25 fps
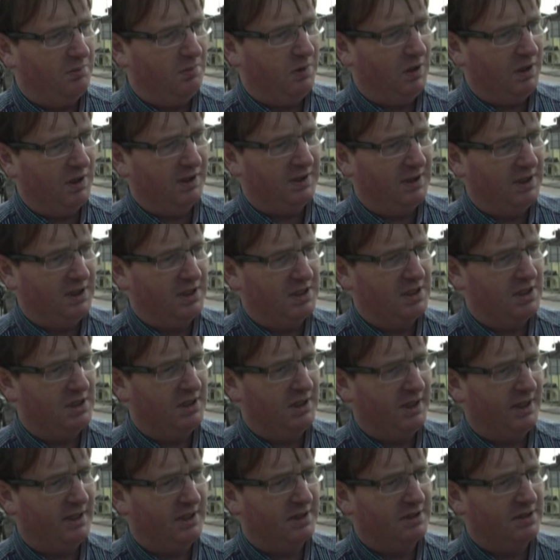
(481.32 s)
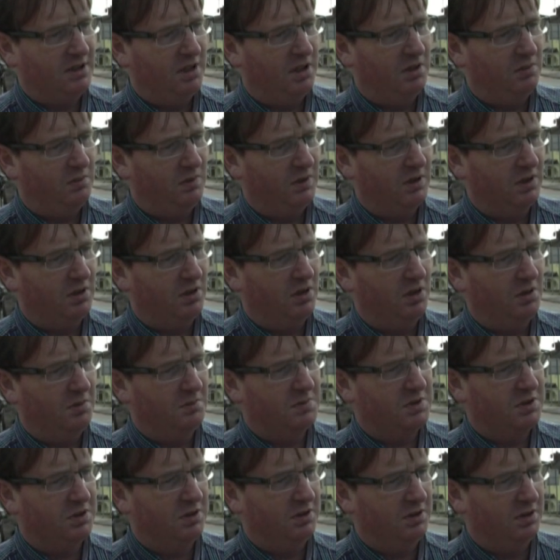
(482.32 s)
politicians let us down when it
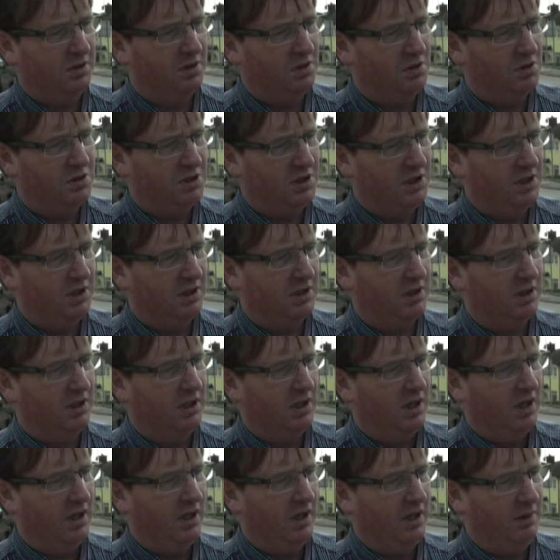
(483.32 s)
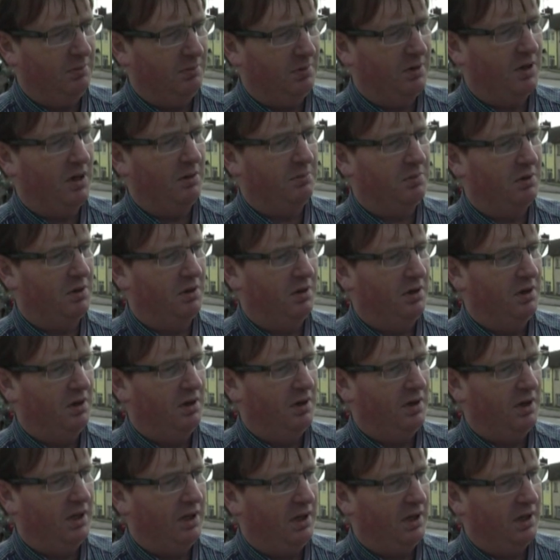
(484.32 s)
comes to negotiating a proper
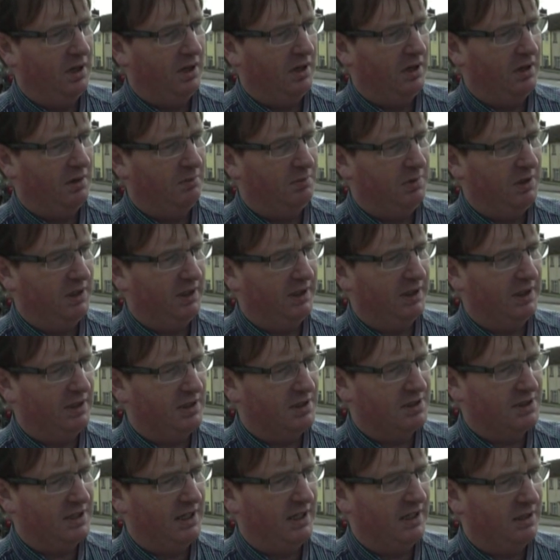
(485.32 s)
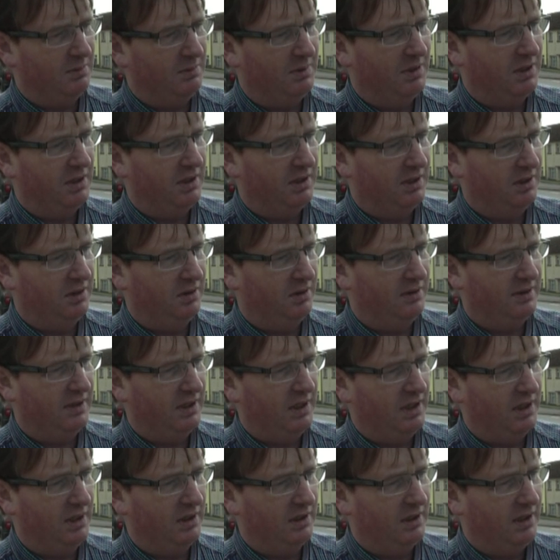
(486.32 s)
political settlement in Northern
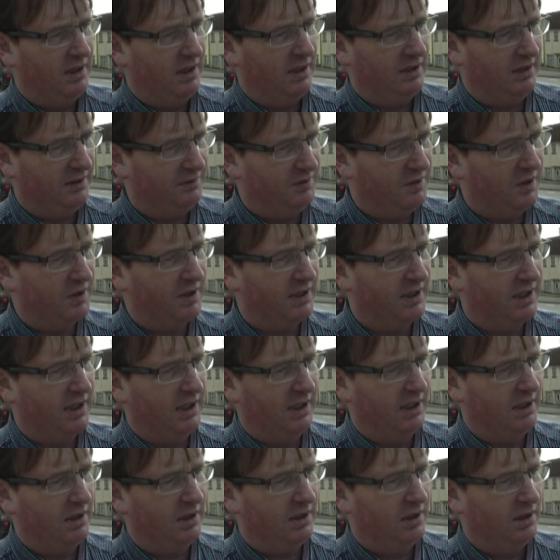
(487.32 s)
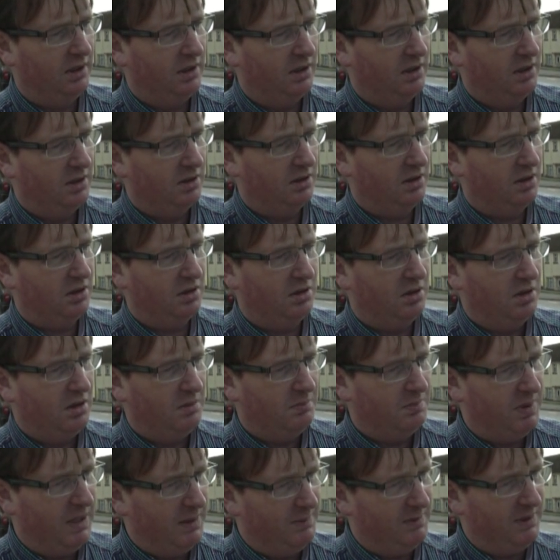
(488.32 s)
Ireland. And they've done it again. Now,
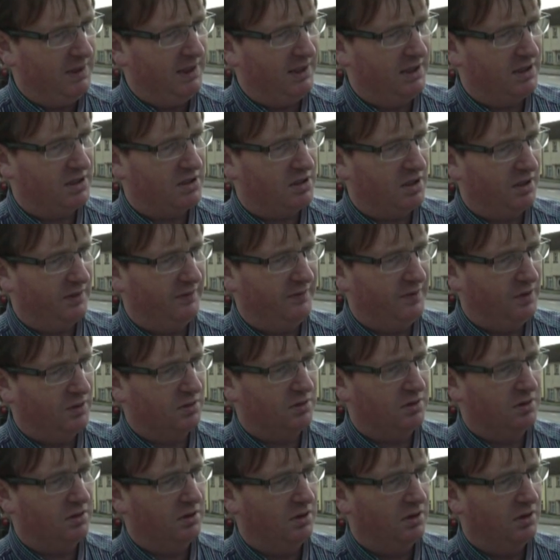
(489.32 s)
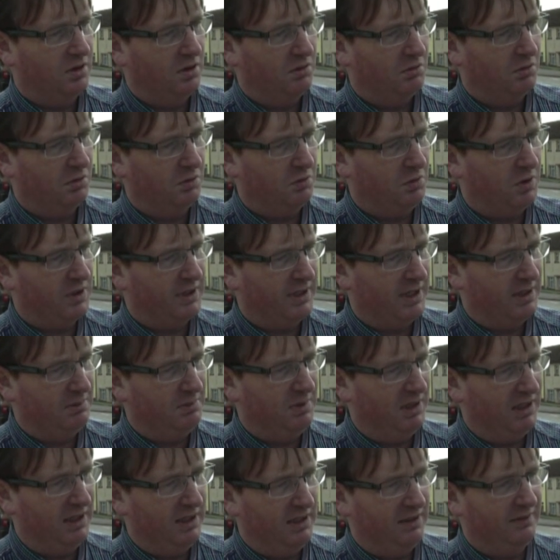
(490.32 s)
people need to start voting with what they
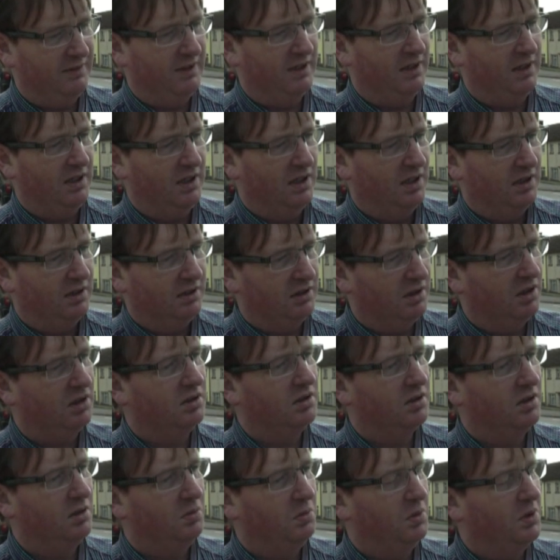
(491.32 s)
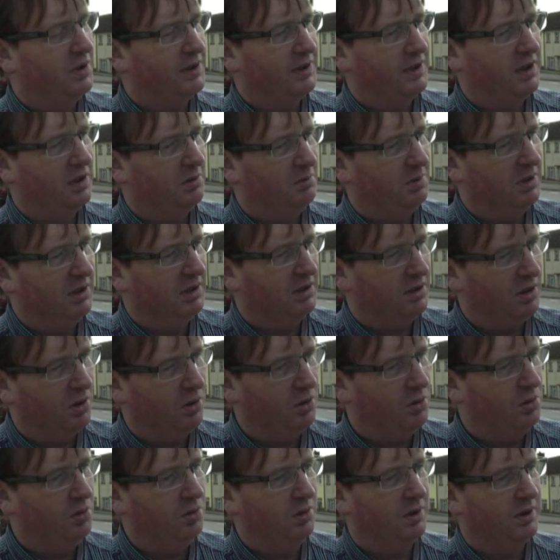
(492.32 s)
believe in, not what they're being
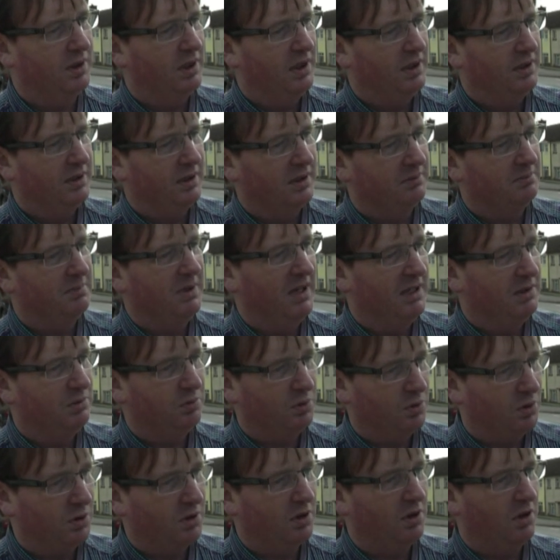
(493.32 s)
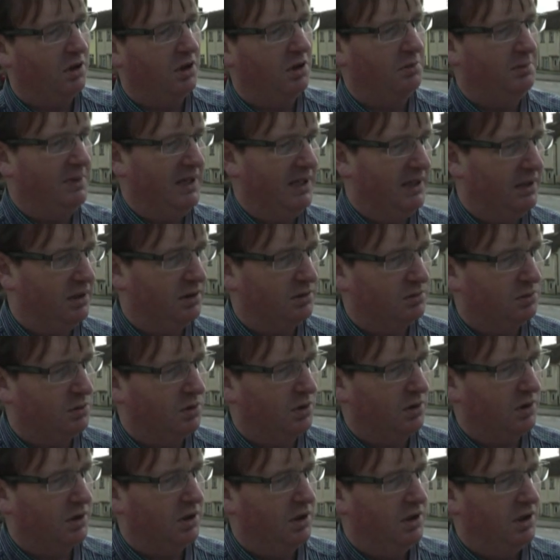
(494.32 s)
told that might work or may not
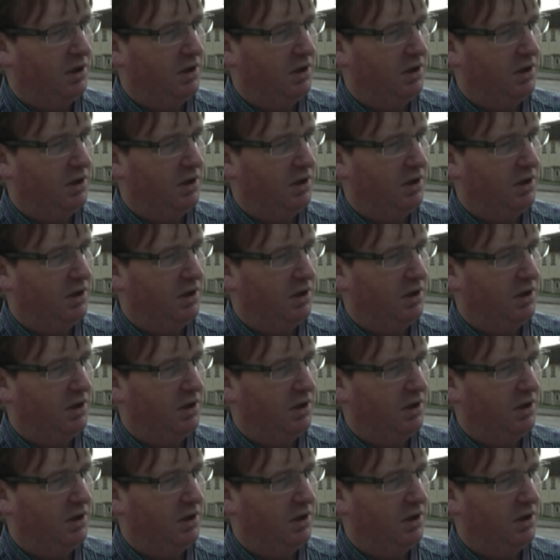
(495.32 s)
work.